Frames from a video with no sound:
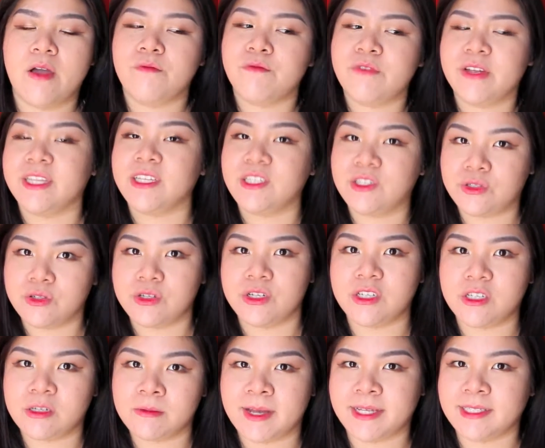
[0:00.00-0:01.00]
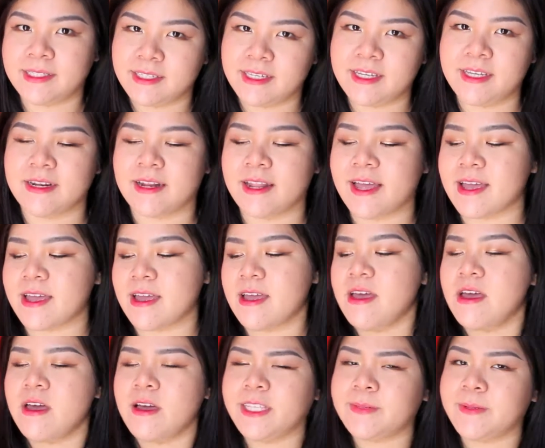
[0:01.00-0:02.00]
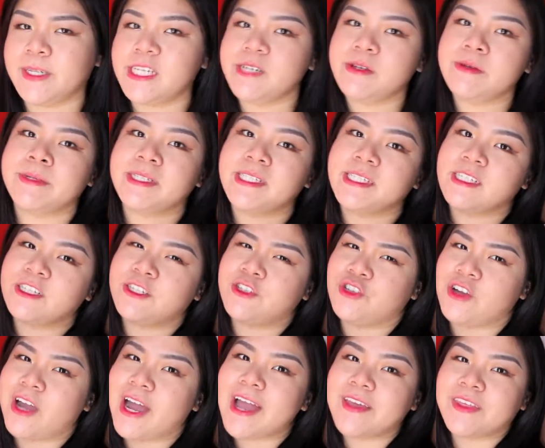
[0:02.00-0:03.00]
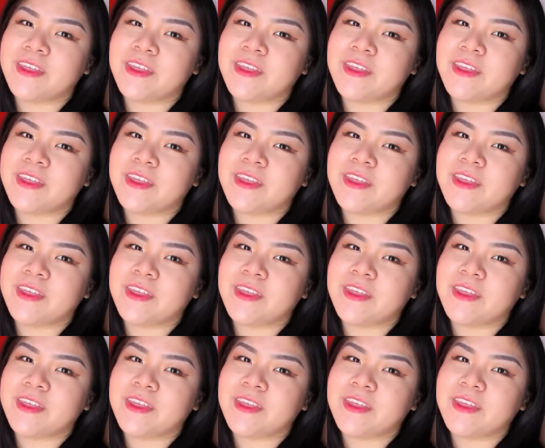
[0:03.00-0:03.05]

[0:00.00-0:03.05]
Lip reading: really suited to my skin, like especially when my skin is dry.